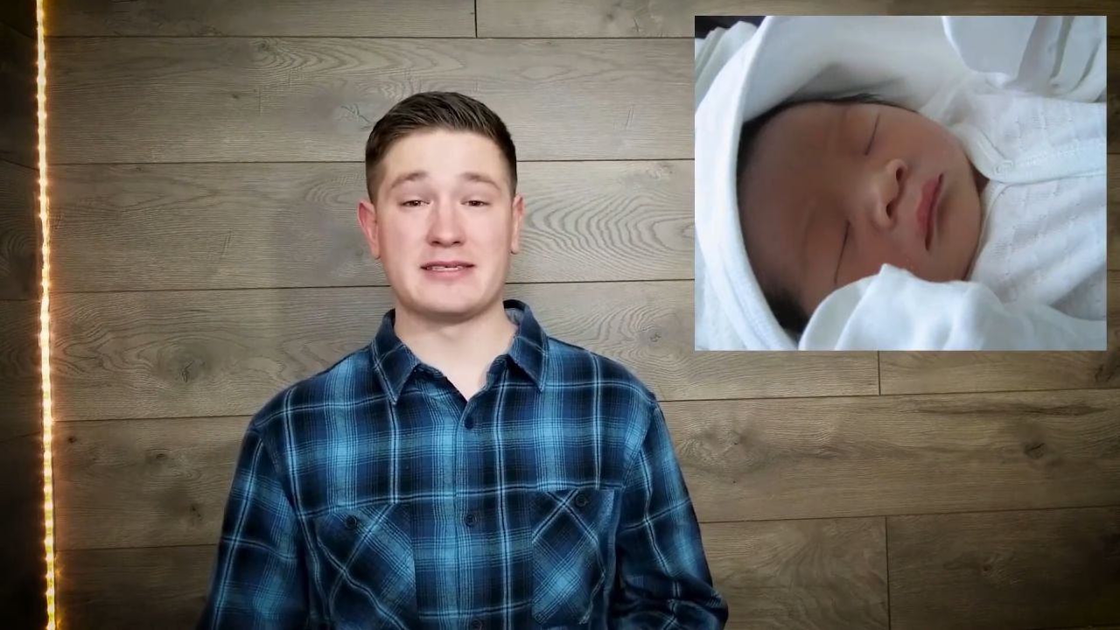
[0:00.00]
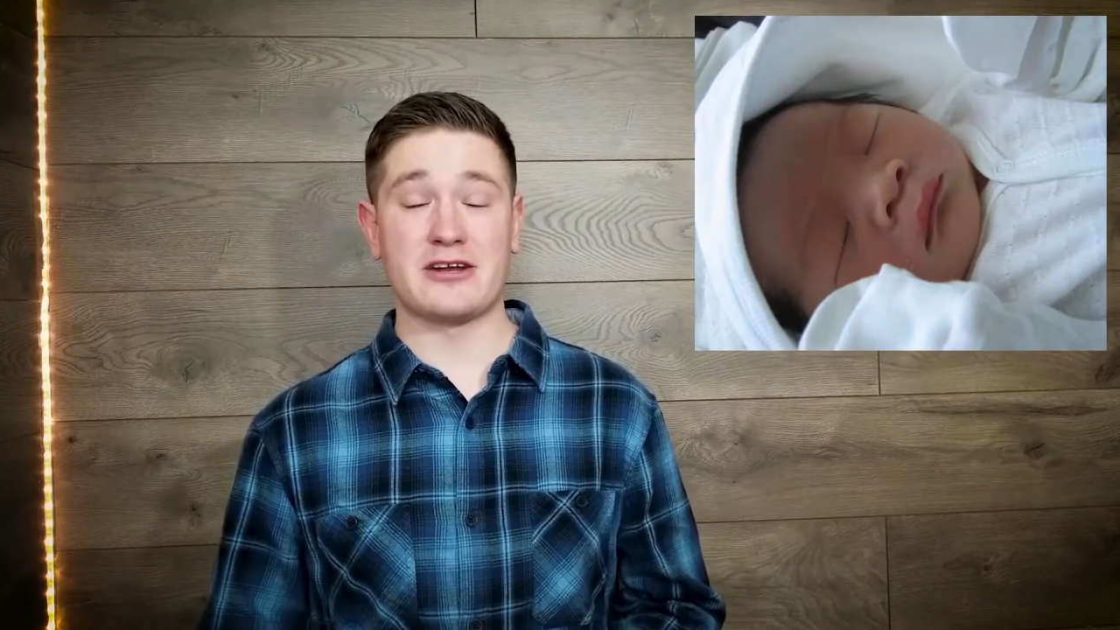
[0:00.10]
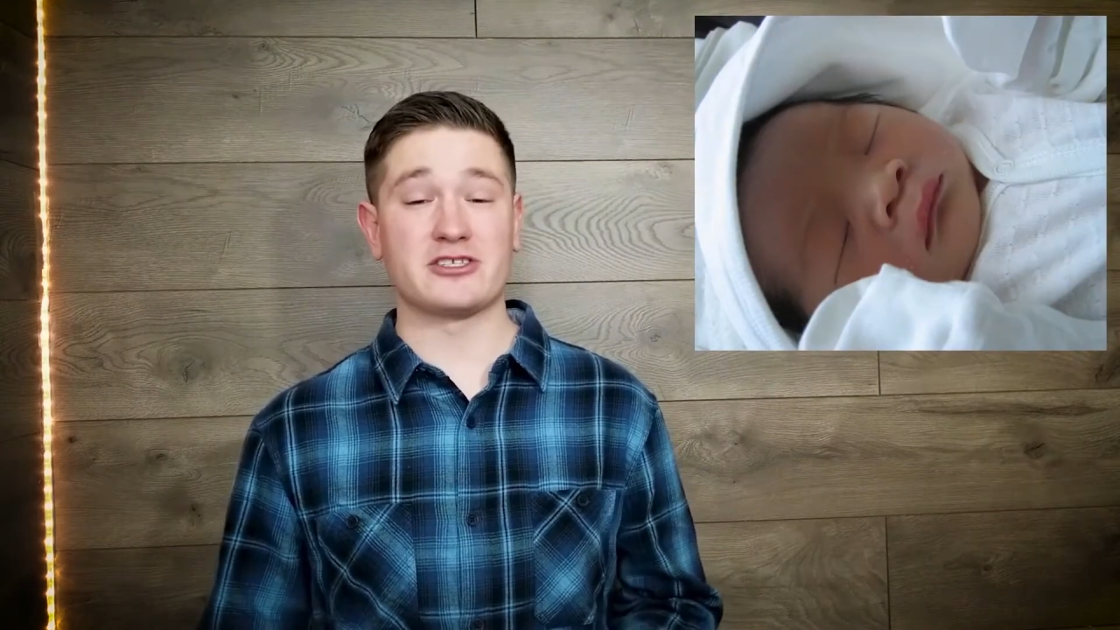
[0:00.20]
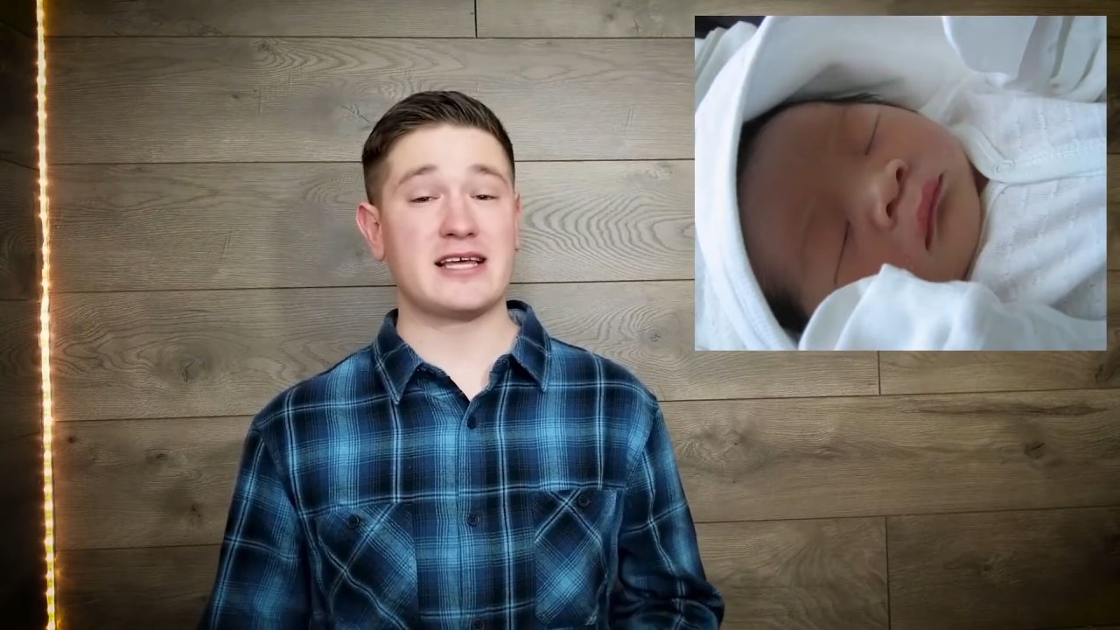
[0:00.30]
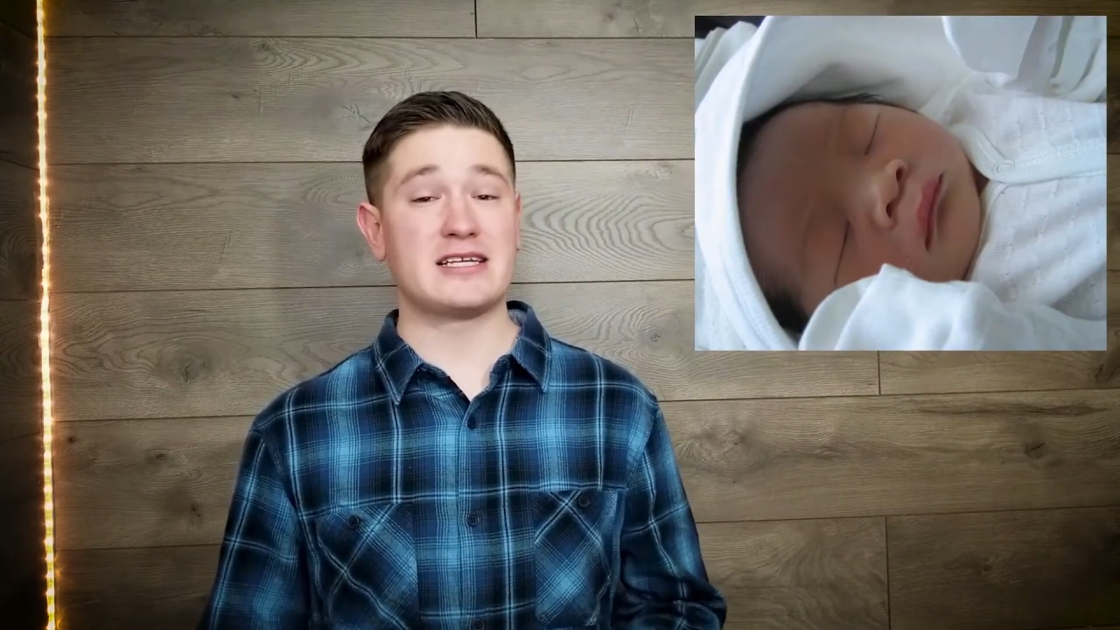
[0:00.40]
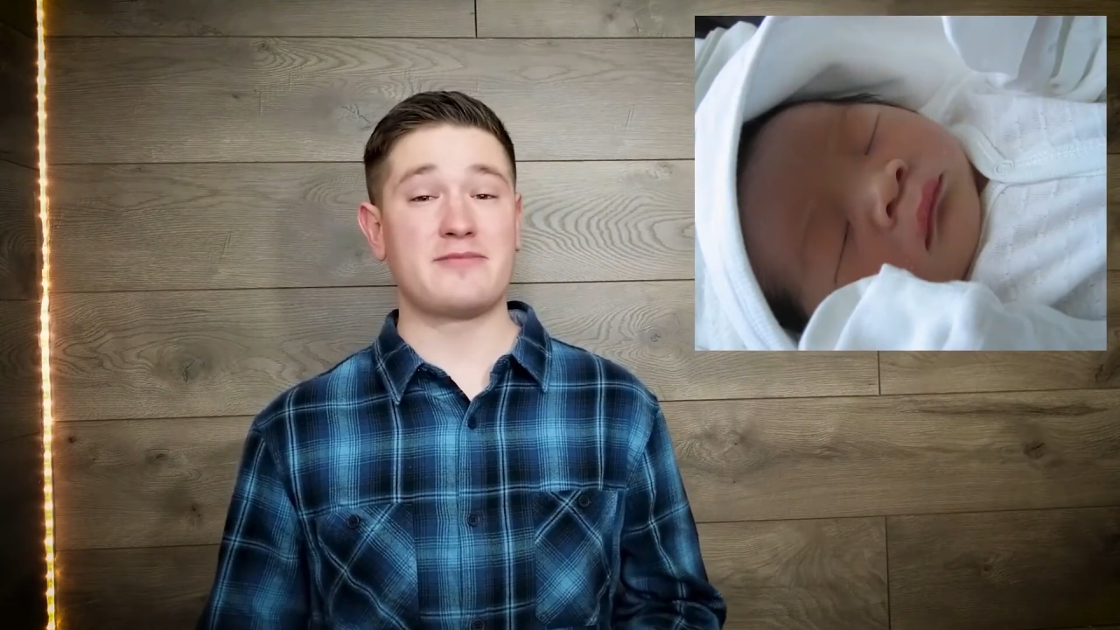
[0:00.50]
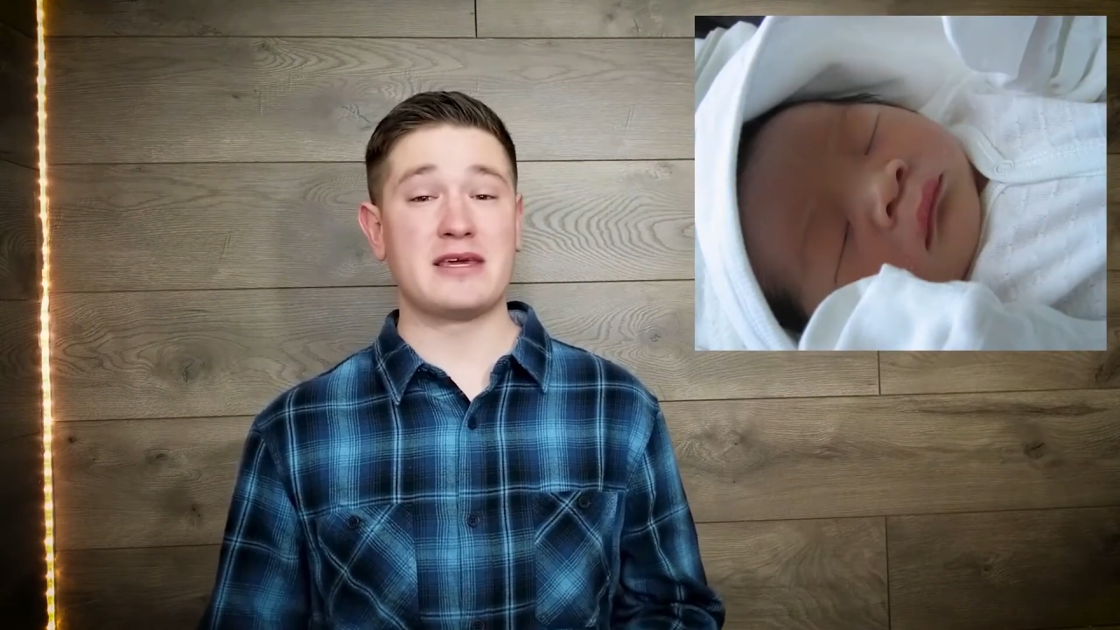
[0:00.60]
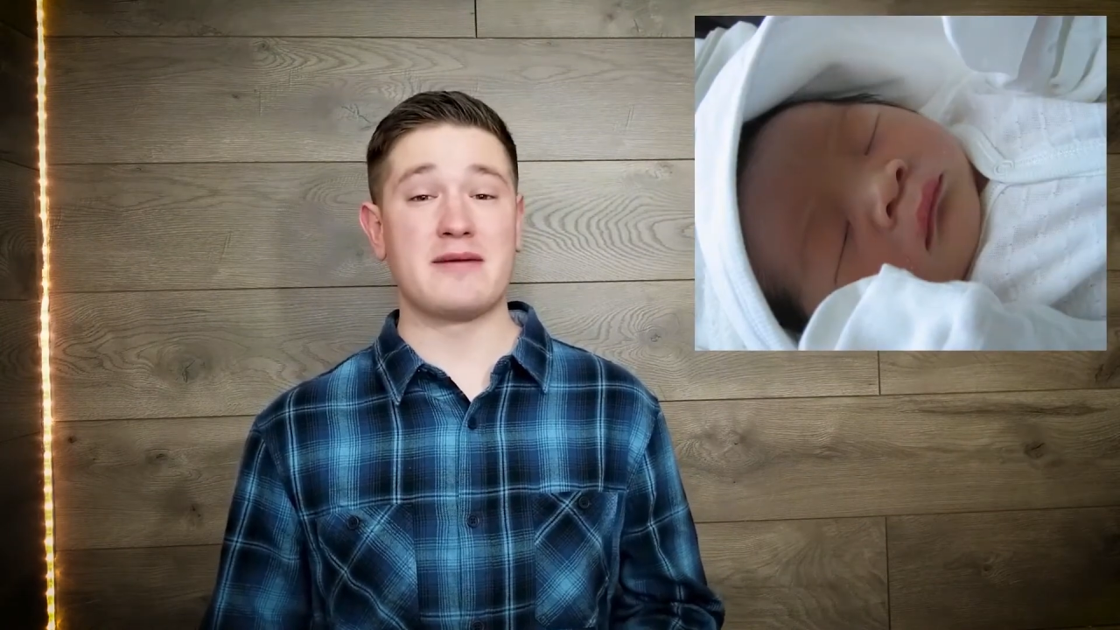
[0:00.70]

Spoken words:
that are said to be